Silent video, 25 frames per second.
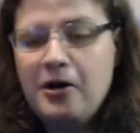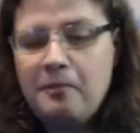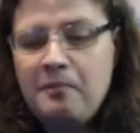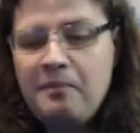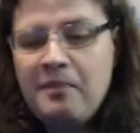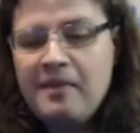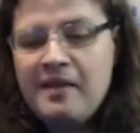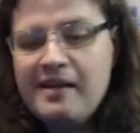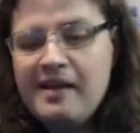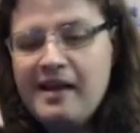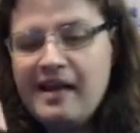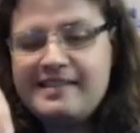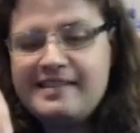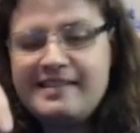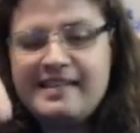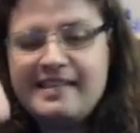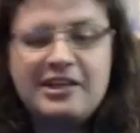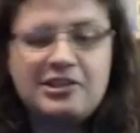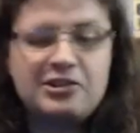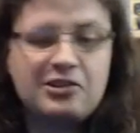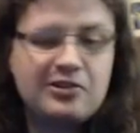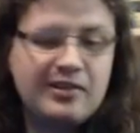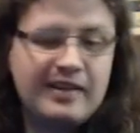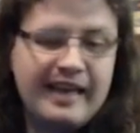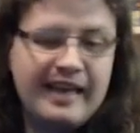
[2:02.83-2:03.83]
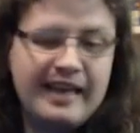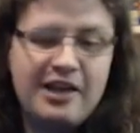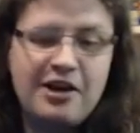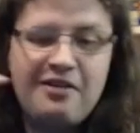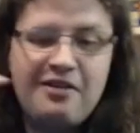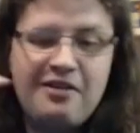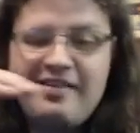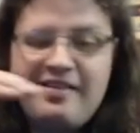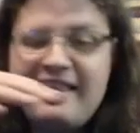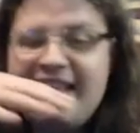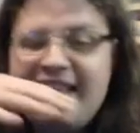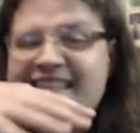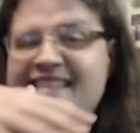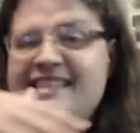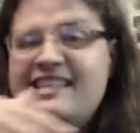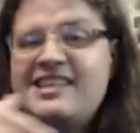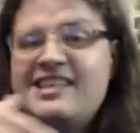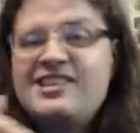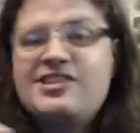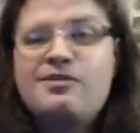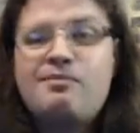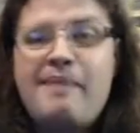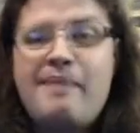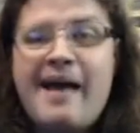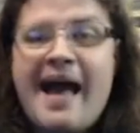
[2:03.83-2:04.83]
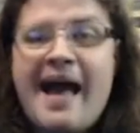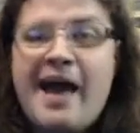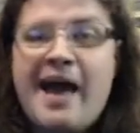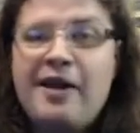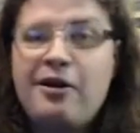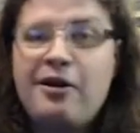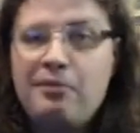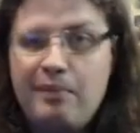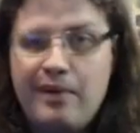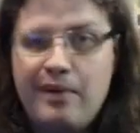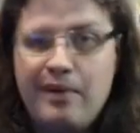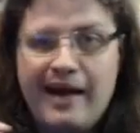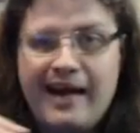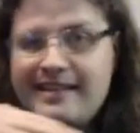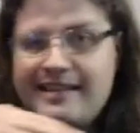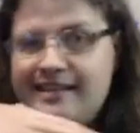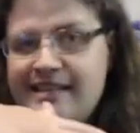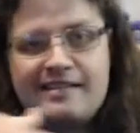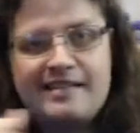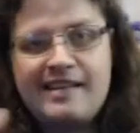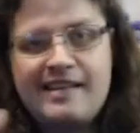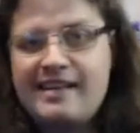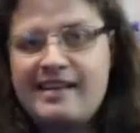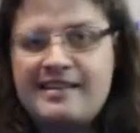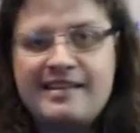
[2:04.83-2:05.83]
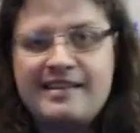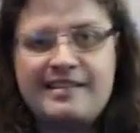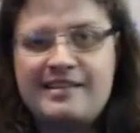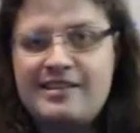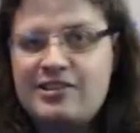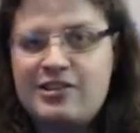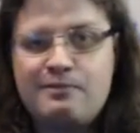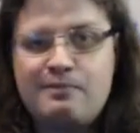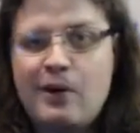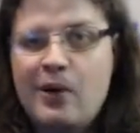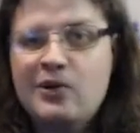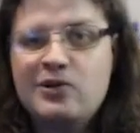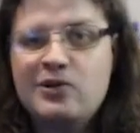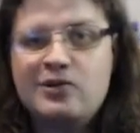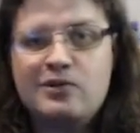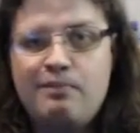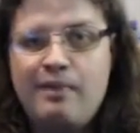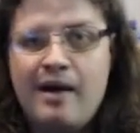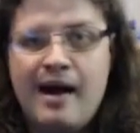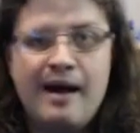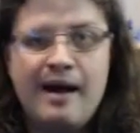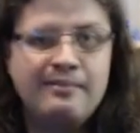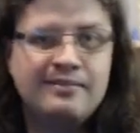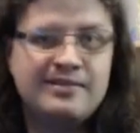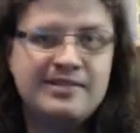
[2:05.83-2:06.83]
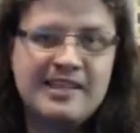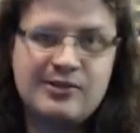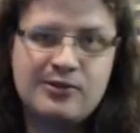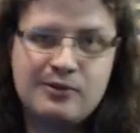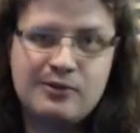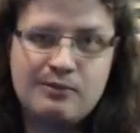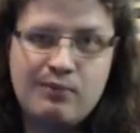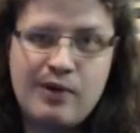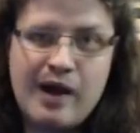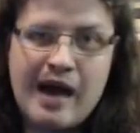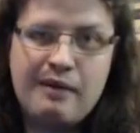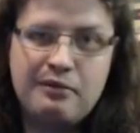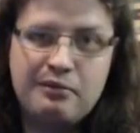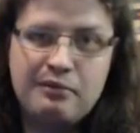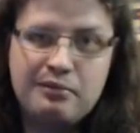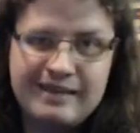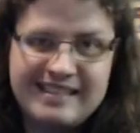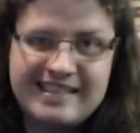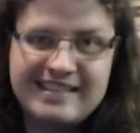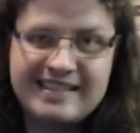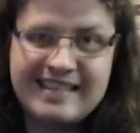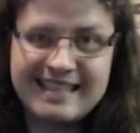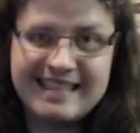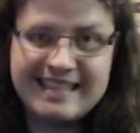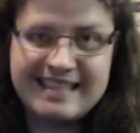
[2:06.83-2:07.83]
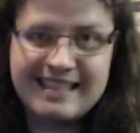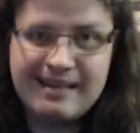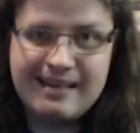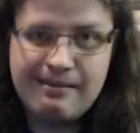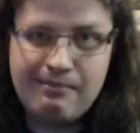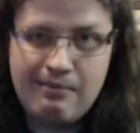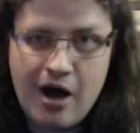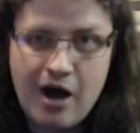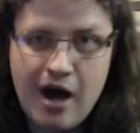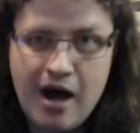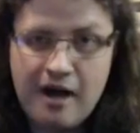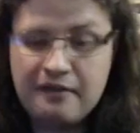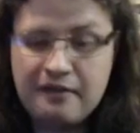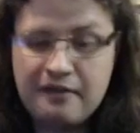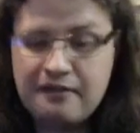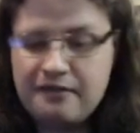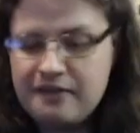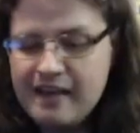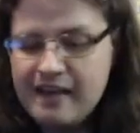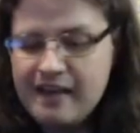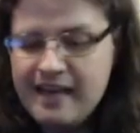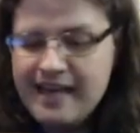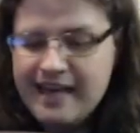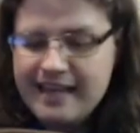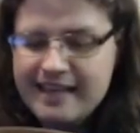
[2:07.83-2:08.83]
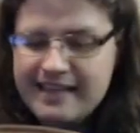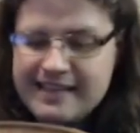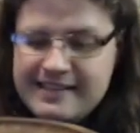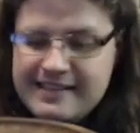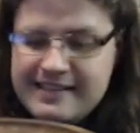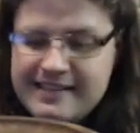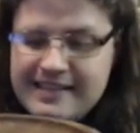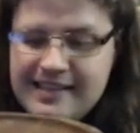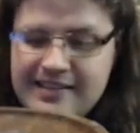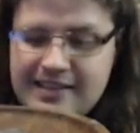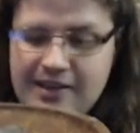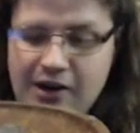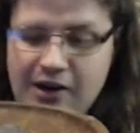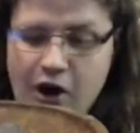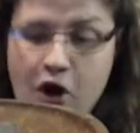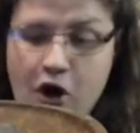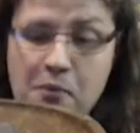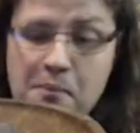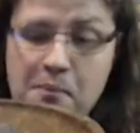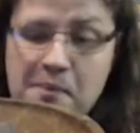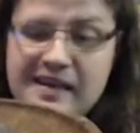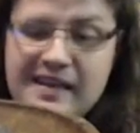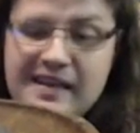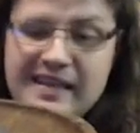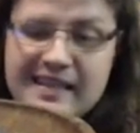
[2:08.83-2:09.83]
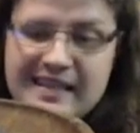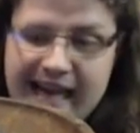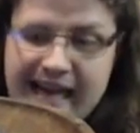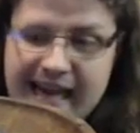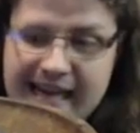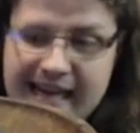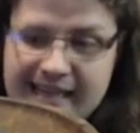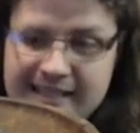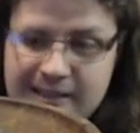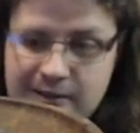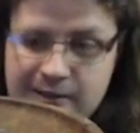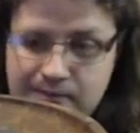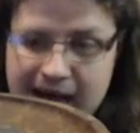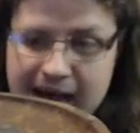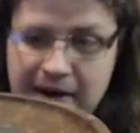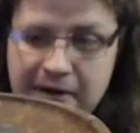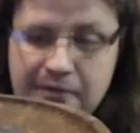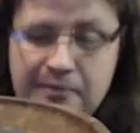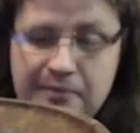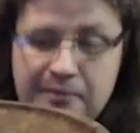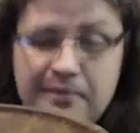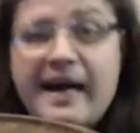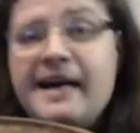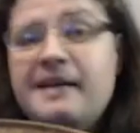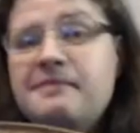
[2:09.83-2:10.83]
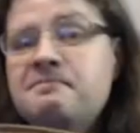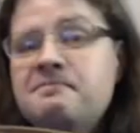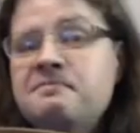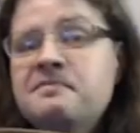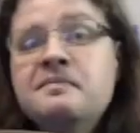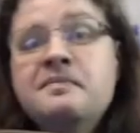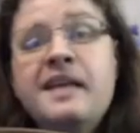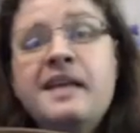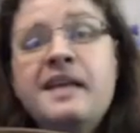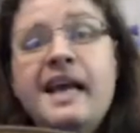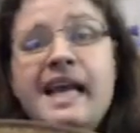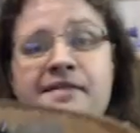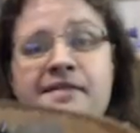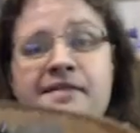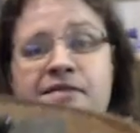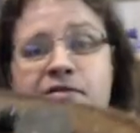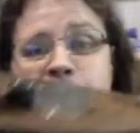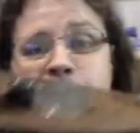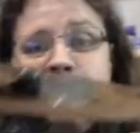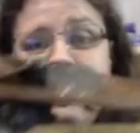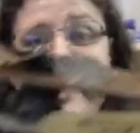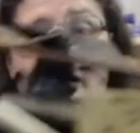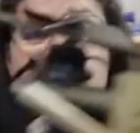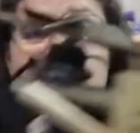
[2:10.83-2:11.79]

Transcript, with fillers: essentially, you know, this is a battle bot. This doesn't dispose bombs. This would probably set them off. This is an open class battle bot, and if you pay close